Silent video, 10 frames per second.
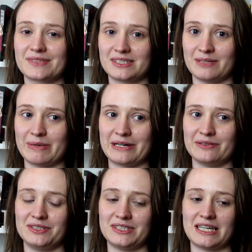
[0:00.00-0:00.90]

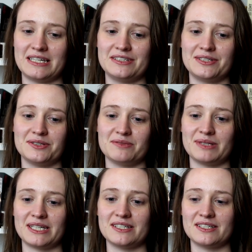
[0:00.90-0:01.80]
clubhouse, and the children
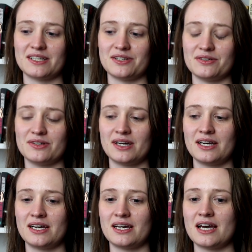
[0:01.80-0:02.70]
begin to
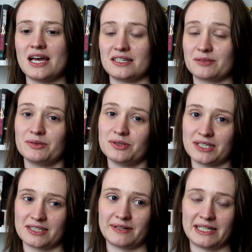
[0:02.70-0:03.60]
explore
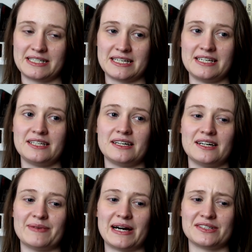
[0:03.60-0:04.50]
sexuality
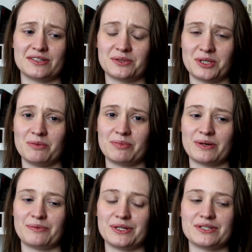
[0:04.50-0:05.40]
as a group
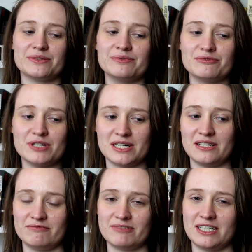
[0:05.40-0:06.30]
with some
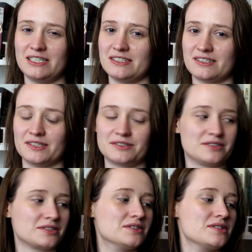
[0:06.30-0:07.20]
really, really
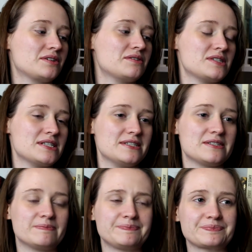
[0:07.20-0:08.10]
disastrous
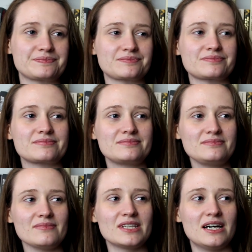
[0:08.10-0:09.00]
consequences.
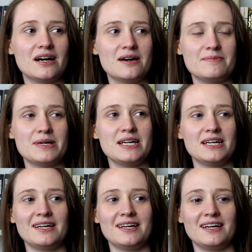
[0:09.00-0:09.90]
I
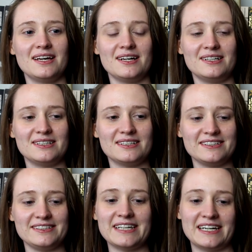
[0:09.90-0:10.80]

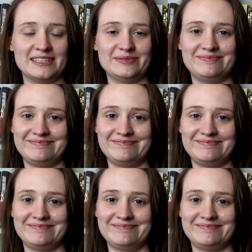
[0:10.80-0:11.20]
kind